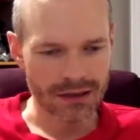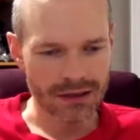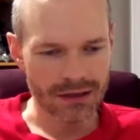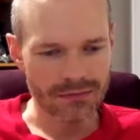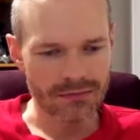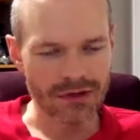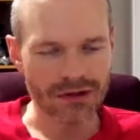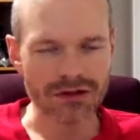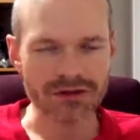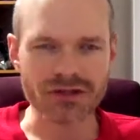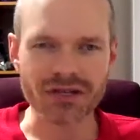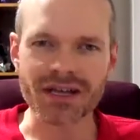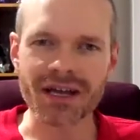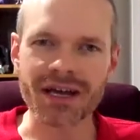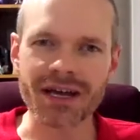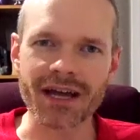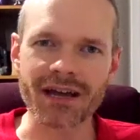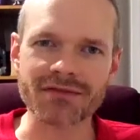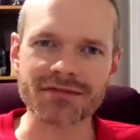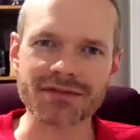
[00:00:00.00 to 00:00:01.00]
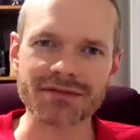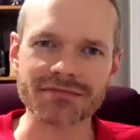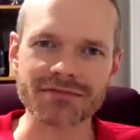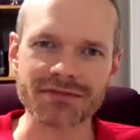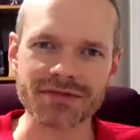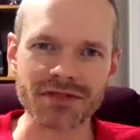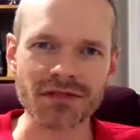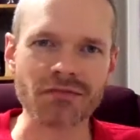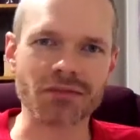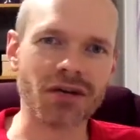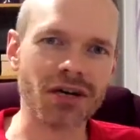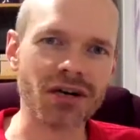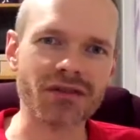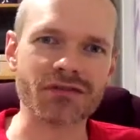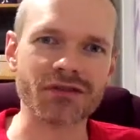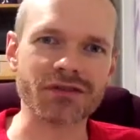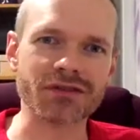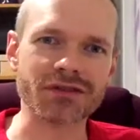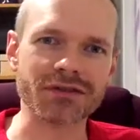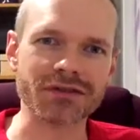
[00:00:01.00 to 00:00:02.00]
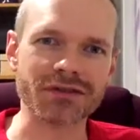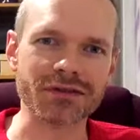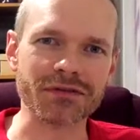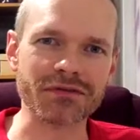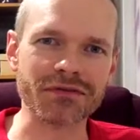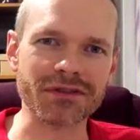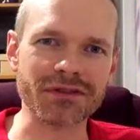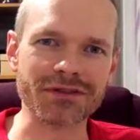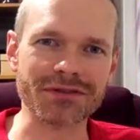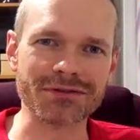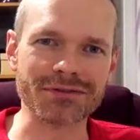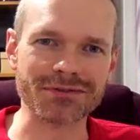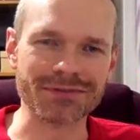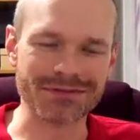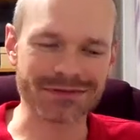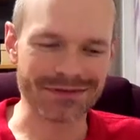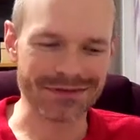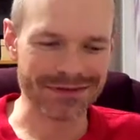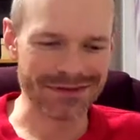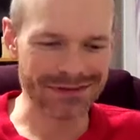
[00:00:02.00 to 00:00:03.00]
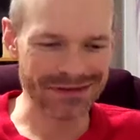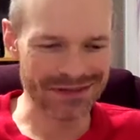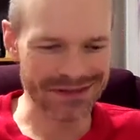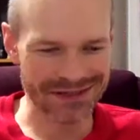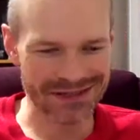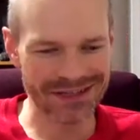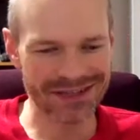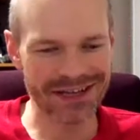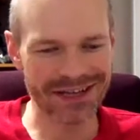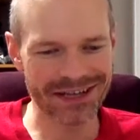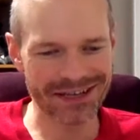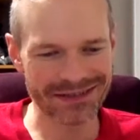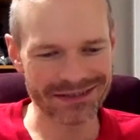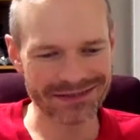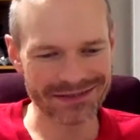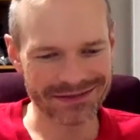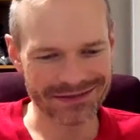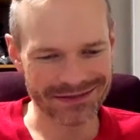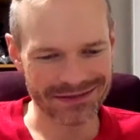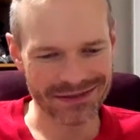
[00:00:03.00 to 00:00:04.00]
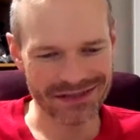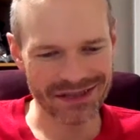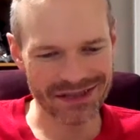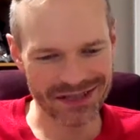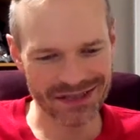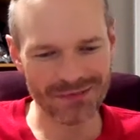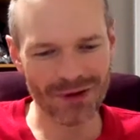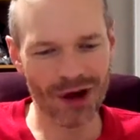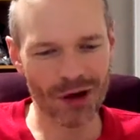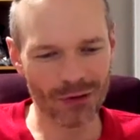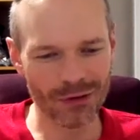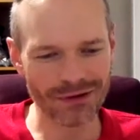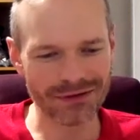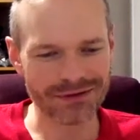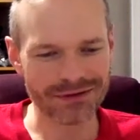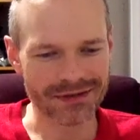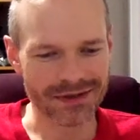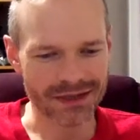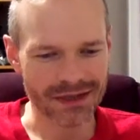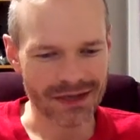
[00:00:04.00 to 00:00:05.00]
because you gotta have some comfort in the vehicle in a sedan, a small one.